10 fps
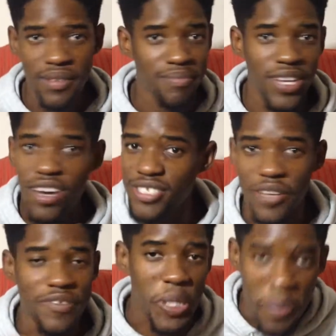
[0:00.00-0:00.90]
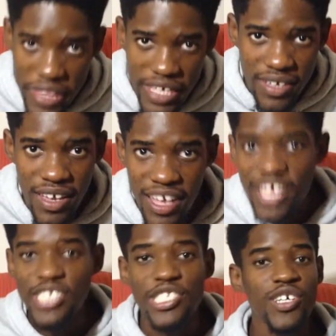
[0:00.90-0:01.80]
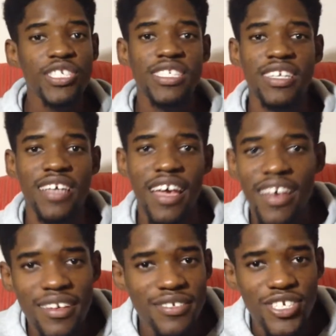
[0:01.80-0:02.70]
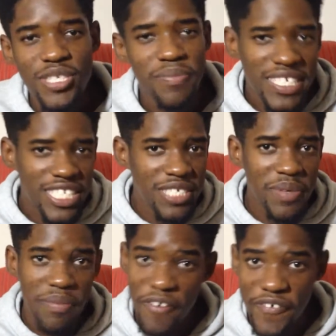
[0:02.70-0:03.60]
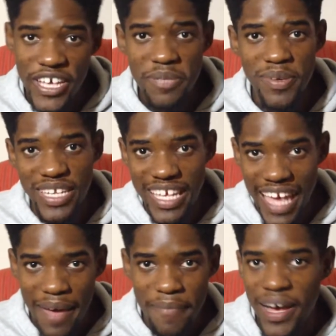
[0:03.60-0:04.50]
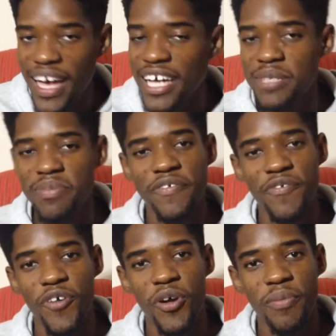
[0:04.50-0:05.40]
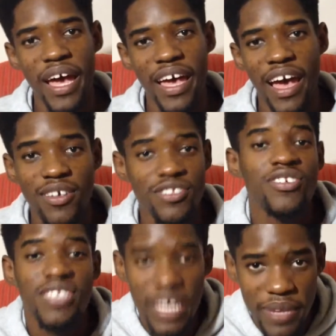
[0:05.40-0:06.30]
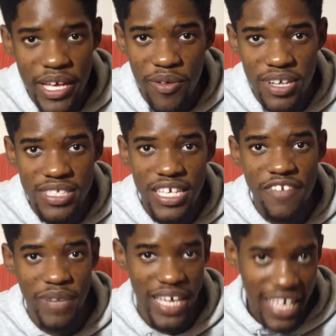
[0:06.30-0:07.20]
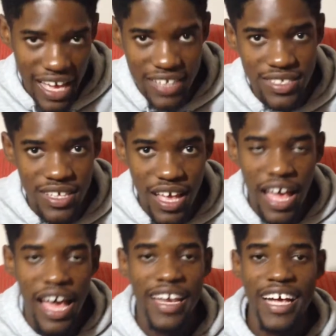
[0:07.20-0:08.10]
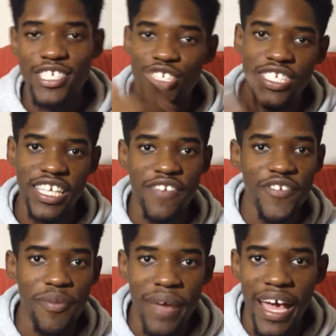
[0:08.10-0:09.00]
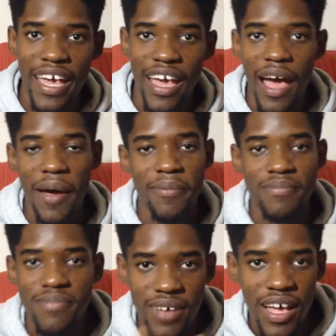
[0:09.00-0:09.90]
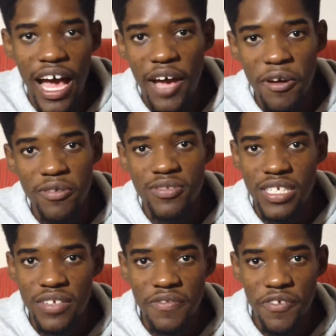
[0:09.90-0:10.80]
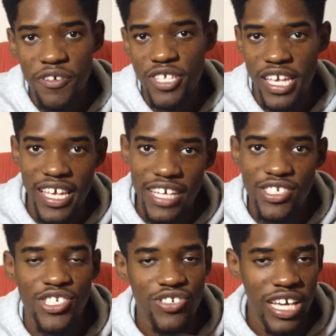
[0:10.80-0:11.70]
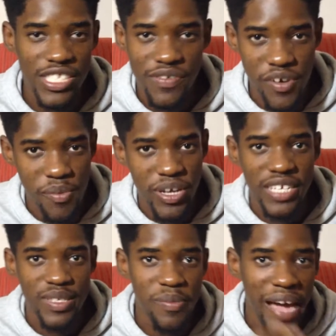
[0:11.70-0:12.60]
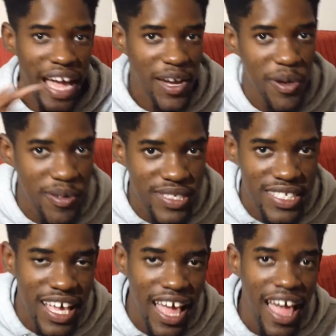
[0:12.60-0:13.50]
because of something, just message me my Facebook DM, ask me for my, just tell me that you want to give but you can't, and I'll just give you my account info so you can just transfer money to my account.